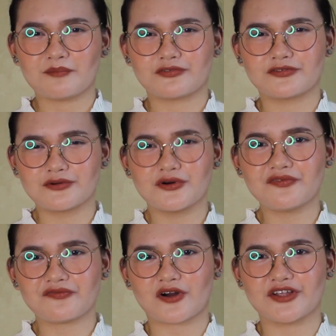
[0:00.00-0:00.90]

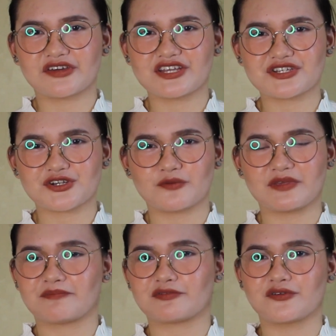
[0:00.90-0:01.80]
proof, or you can show
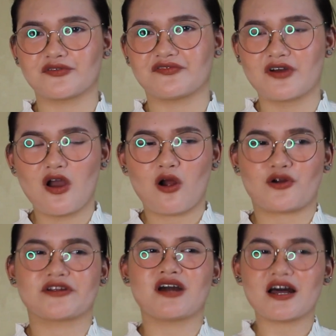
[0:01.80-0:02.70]
me proof,
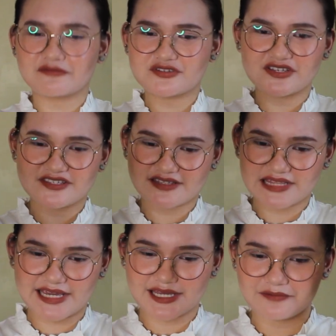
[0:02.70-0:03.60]
or God would just
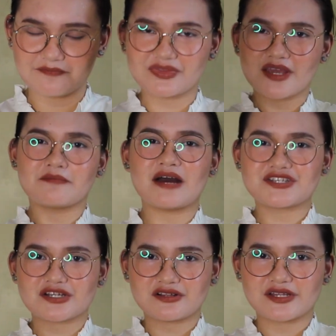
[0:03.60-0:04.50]
like
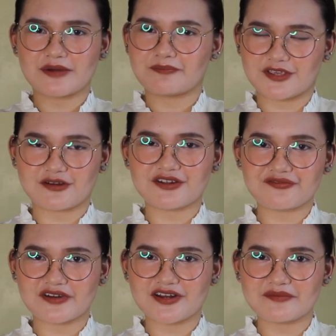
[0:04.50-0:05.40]
magically appear
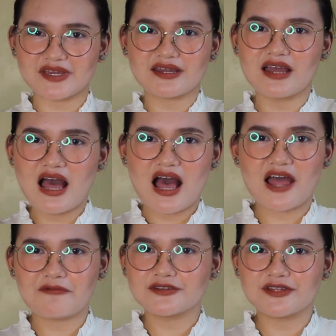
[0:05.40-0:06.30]
in front of me,
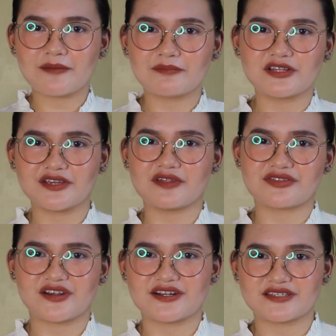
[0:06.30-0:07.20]
I would not believe
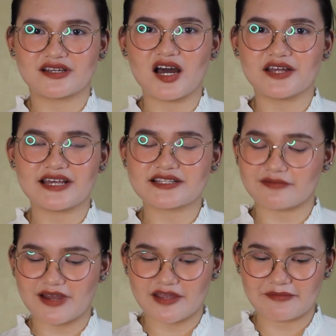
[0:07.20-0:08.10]
that there is a God.
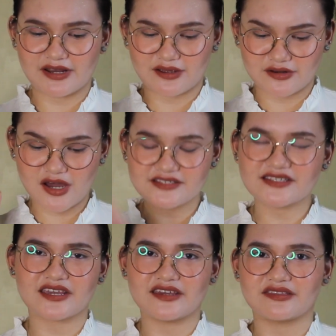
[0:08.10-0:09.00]
That's why I'm an
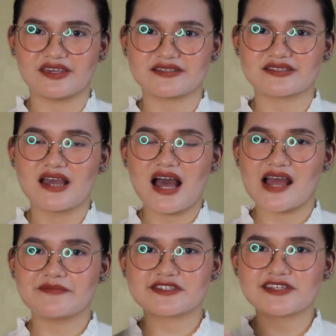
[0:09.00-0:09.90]
agnostic atheist.
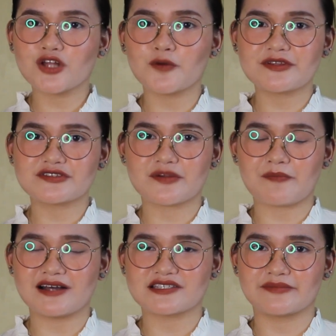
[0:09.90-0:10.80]
I'm still open to the
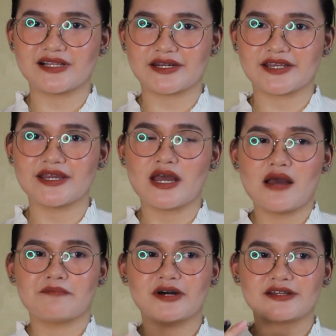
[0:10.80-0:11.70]
possibility,
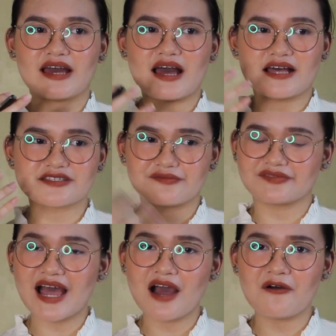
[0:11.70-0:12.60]
but as of
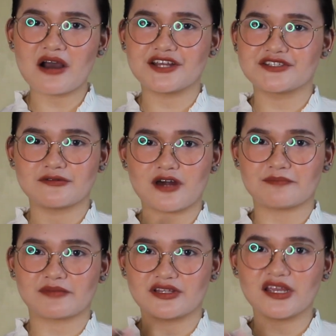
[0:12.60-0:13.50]
now, I do
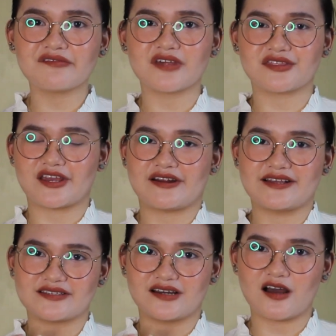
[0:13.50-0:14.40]
not believe that there
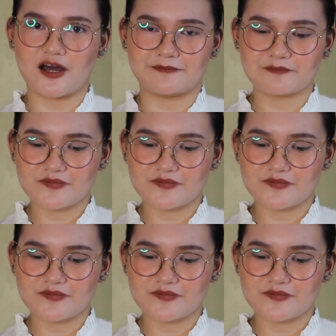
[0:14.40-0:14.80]
is a God.